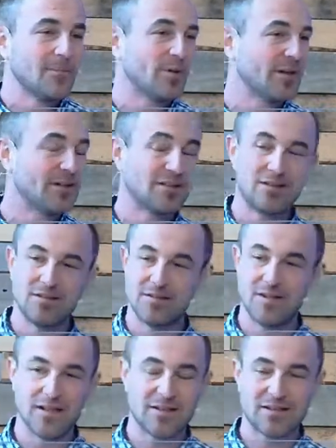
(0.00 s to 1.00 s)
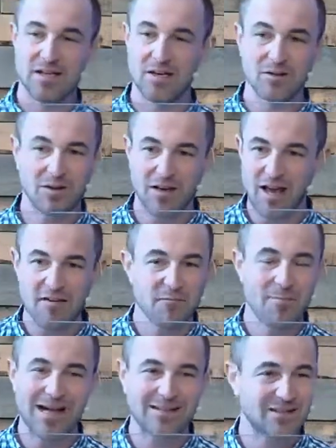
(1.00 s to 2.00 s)
But eternal life
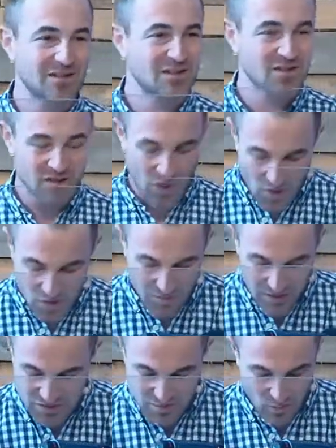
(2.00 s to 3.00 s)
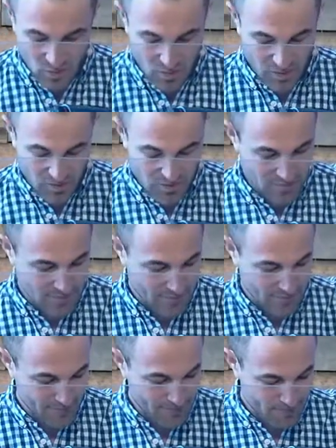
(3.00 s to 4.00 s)
matters so much more.
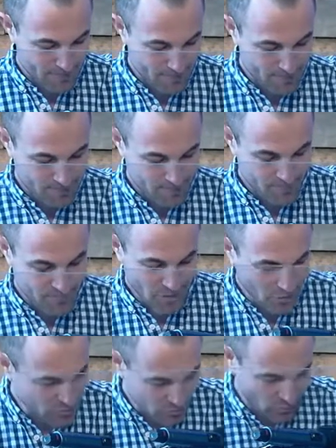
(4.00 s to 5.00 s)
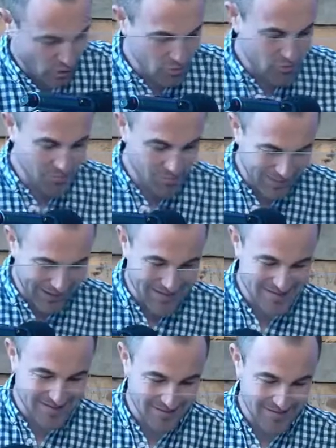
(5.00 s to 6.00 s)
Don't grow
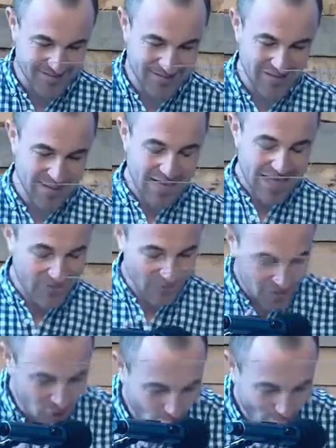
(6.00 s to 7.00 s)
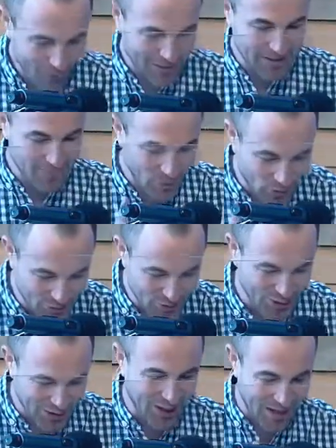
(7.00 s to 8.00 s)
complacent in the calling upon
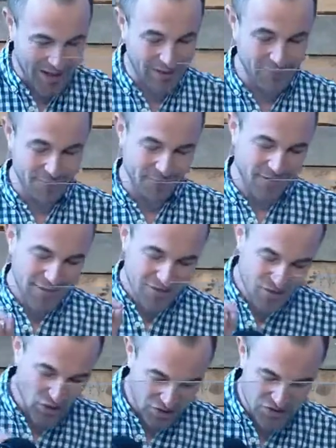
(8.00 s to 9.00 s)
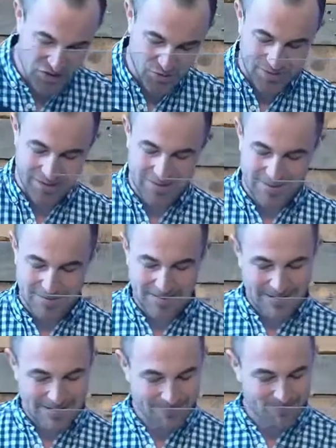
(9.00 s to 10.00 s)
your life, Joshua.
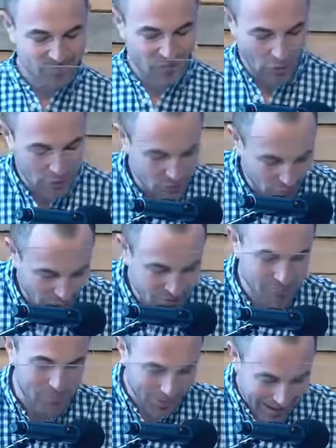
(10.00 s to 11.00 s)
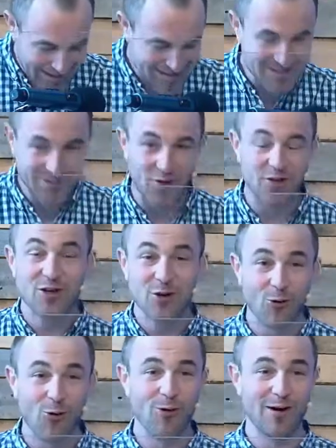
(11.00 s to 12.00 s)
Don't grow complacent on the
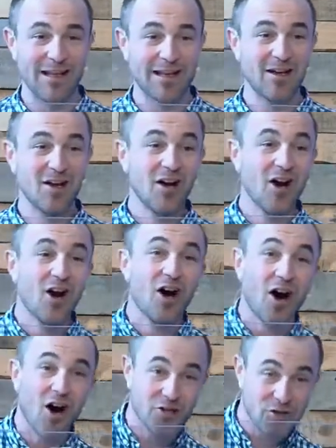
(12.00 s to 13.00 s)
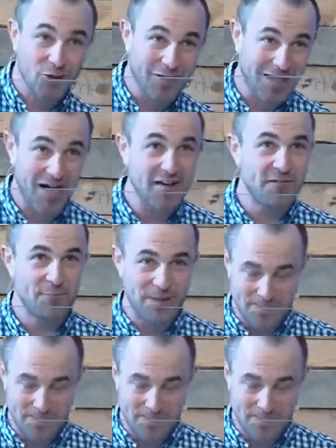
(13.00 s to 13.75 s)
calling on your life,